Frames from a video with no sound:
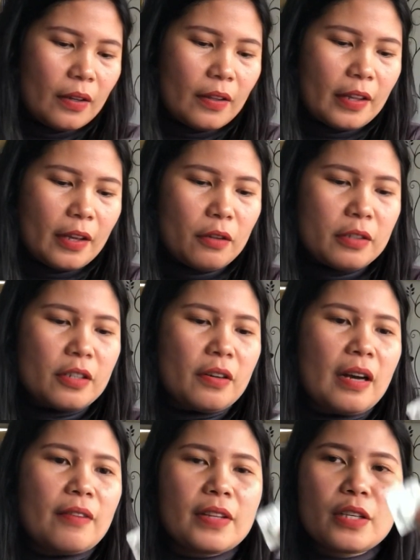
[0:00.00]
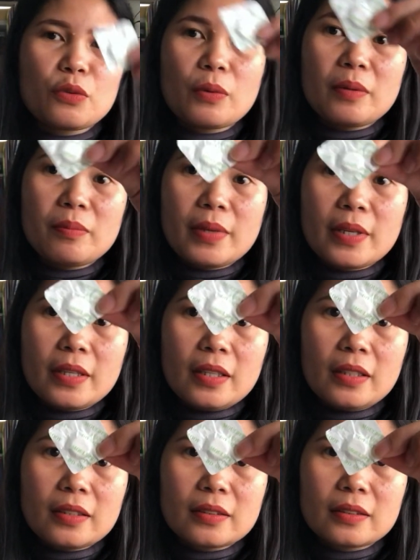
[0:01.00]
they also have this one
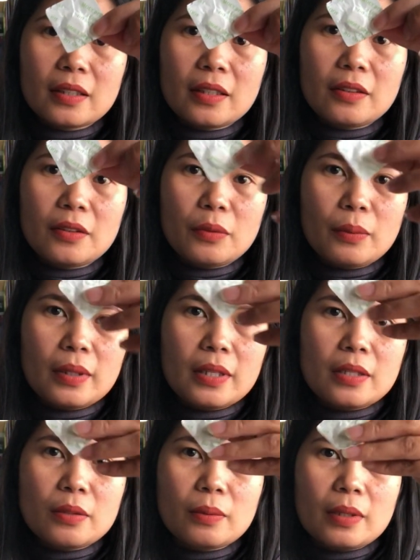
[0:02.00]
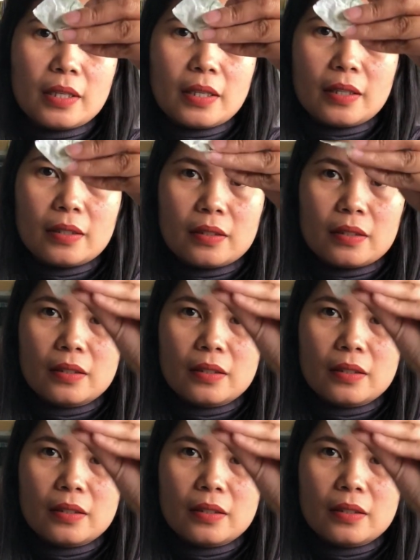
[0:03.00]
peels. I don't know what this one is.